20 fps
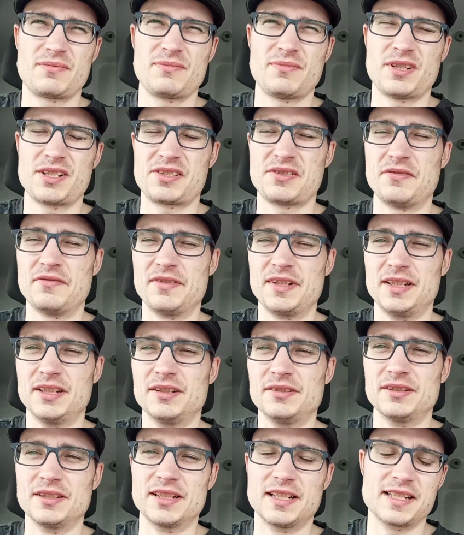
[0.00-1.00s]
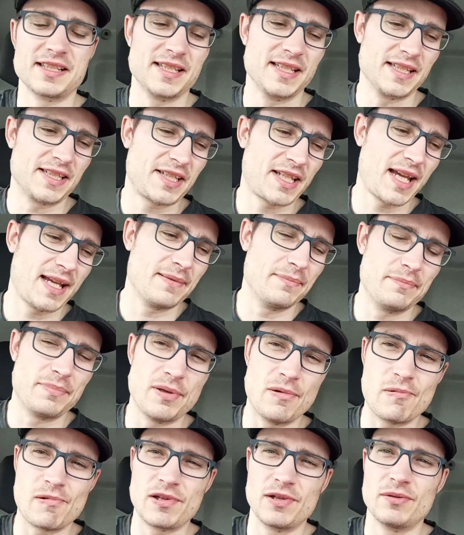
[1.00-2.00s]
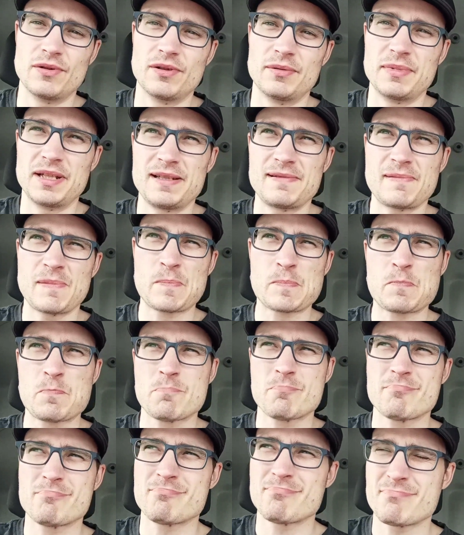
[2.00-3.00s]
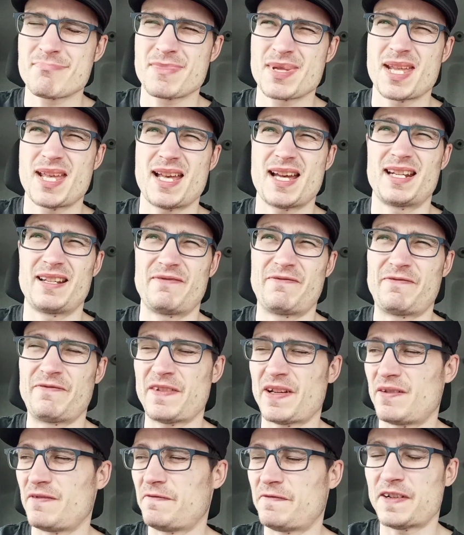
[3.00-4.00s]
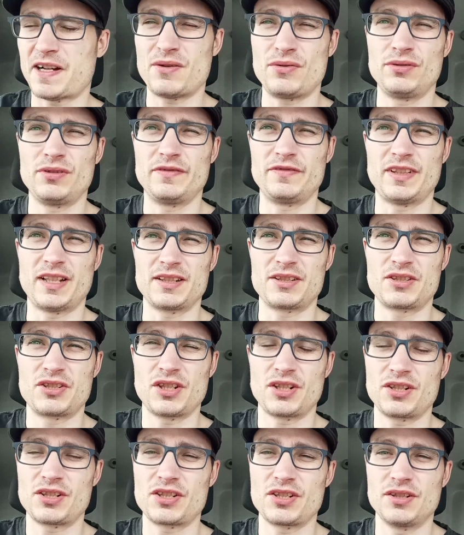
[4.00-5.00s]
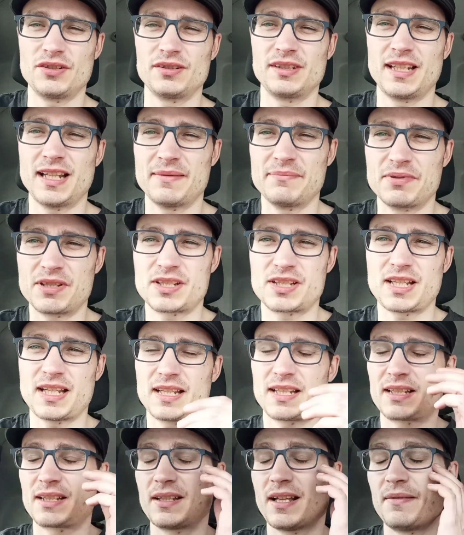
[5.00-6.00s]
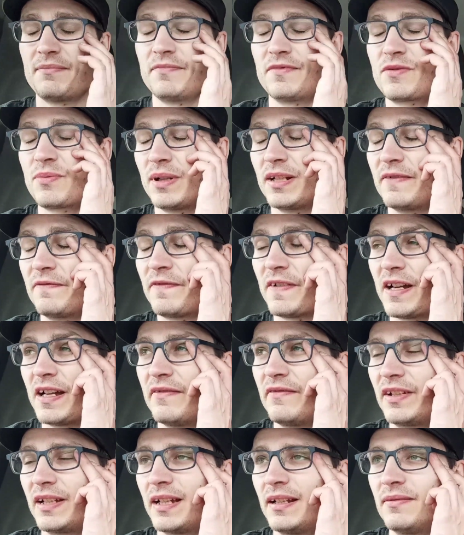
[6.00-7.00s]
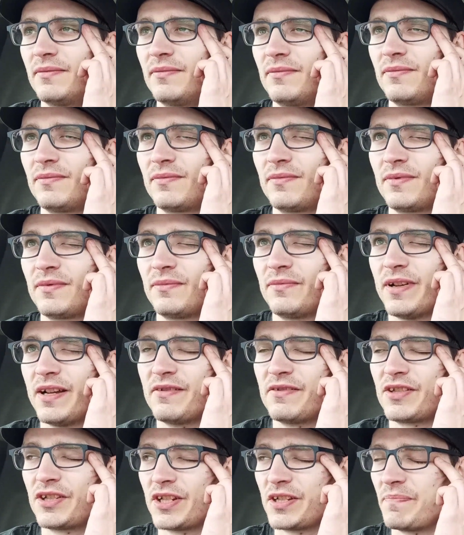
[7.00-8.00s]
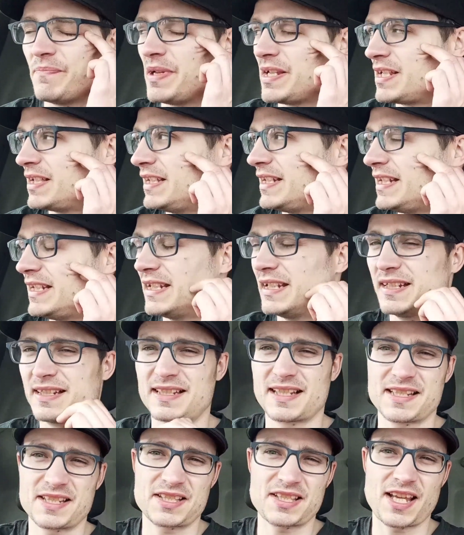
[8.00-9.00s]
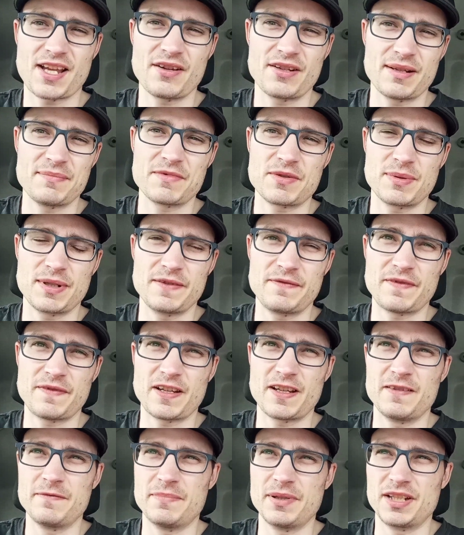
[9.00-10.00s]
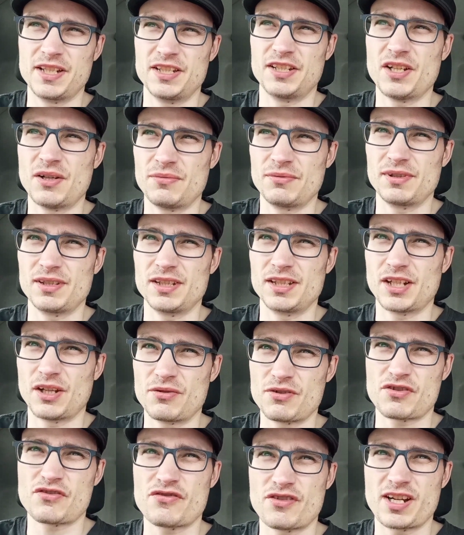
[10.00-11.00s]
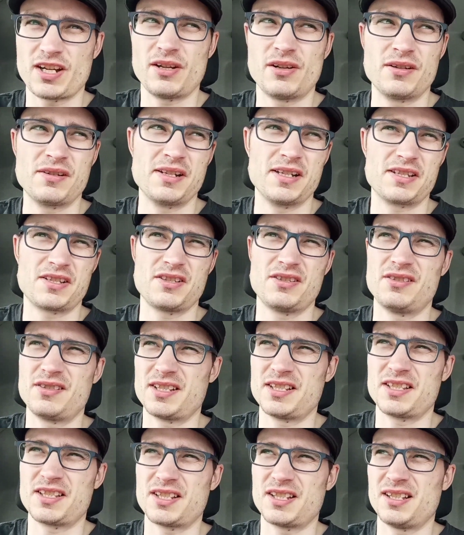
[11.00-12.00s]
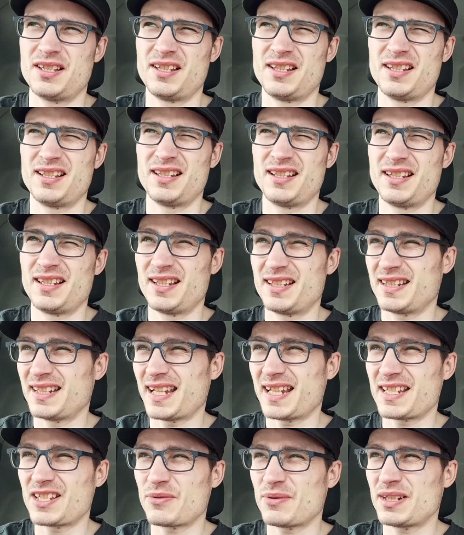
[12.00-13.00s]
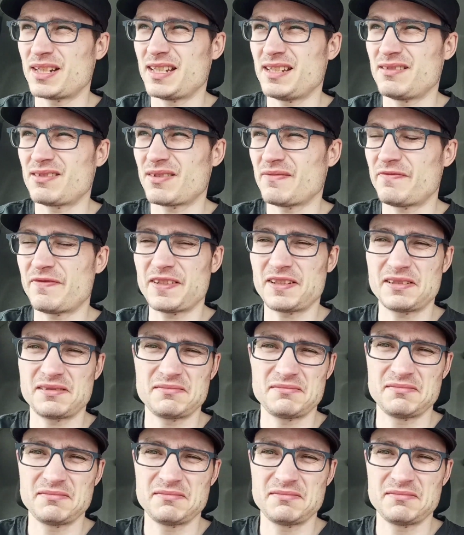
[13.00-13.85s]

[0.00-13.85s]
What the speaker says: Well, it's not really London, that is it? It's Kent, but you know what I mean. And I fell foul of that junction on the M25 again, where it's just misleading. It says stay on M25, but you don't. You go straight on. It turns into the A20 something,